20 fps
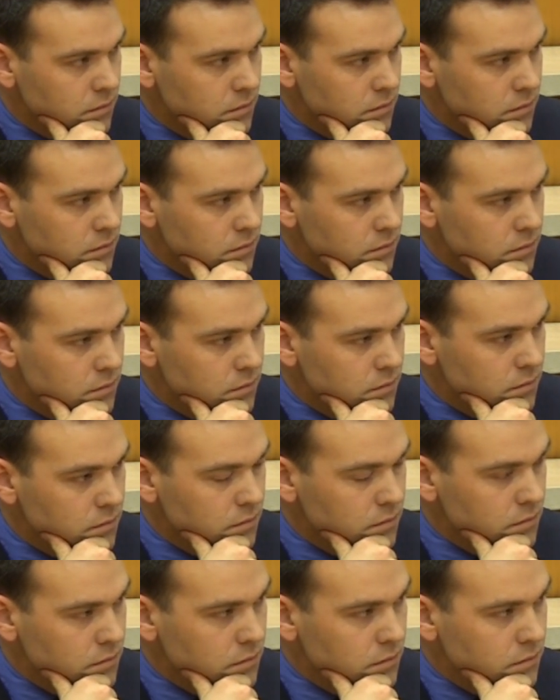
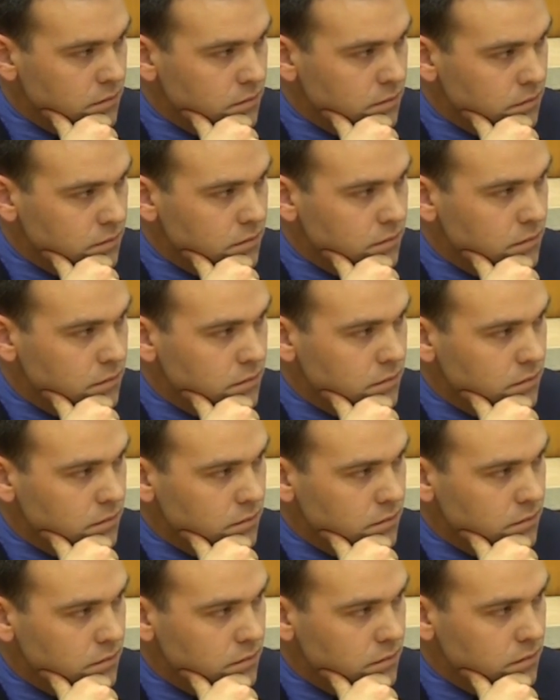
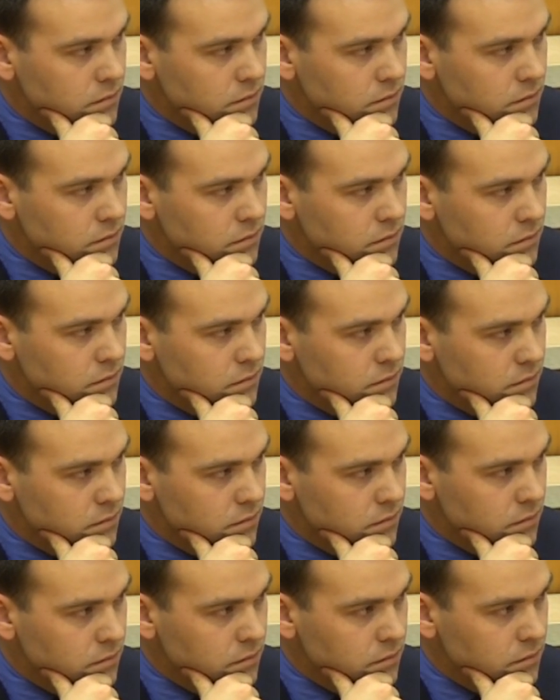
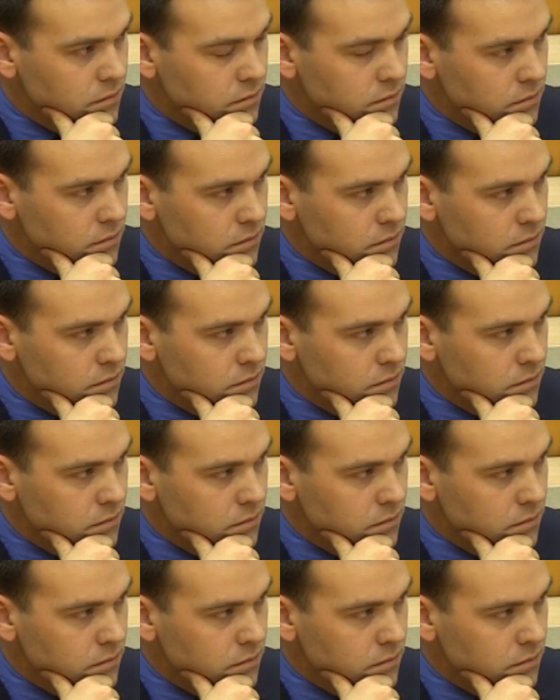(silent)